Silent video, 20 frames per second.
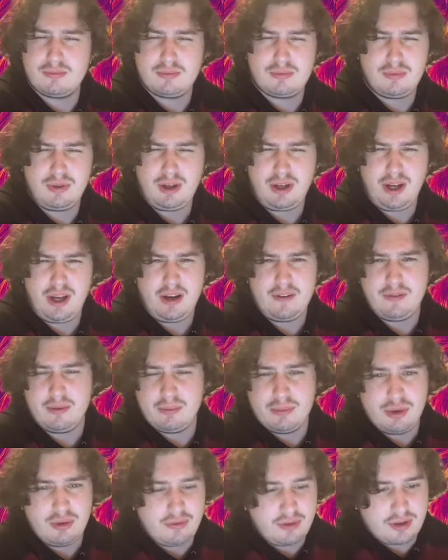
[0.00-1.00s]
What kind of a
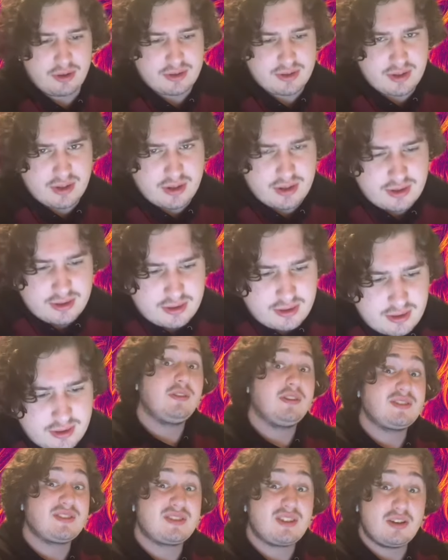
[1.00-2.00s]
movie is this?
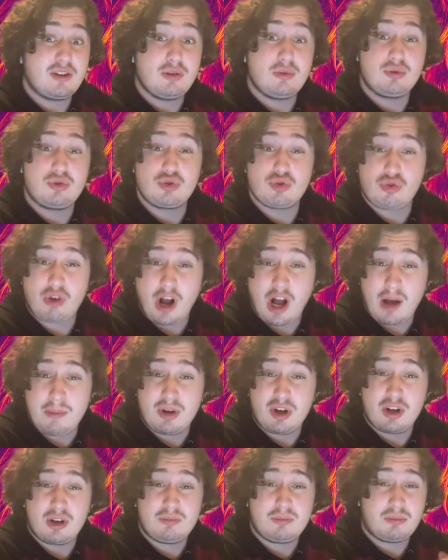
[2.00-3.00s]
This is a new
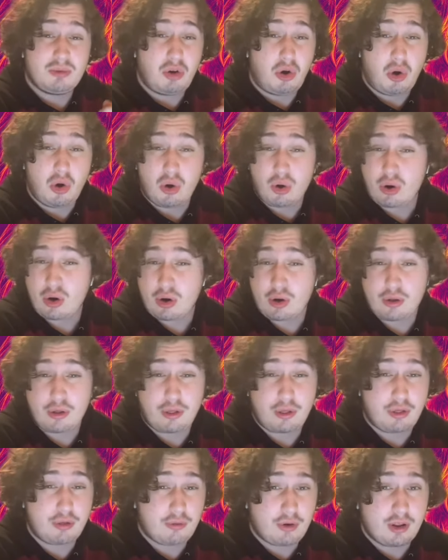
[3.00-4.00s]
drama, horror,
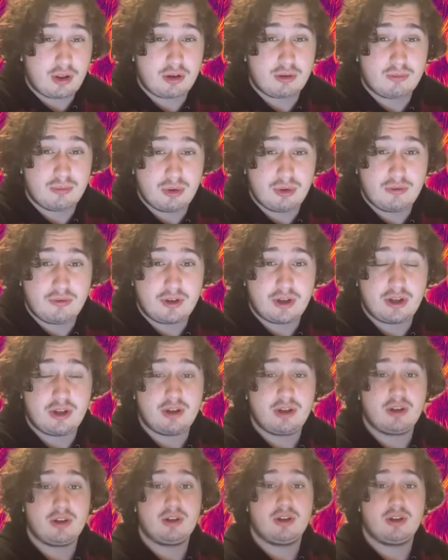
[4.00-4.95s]
thriller movie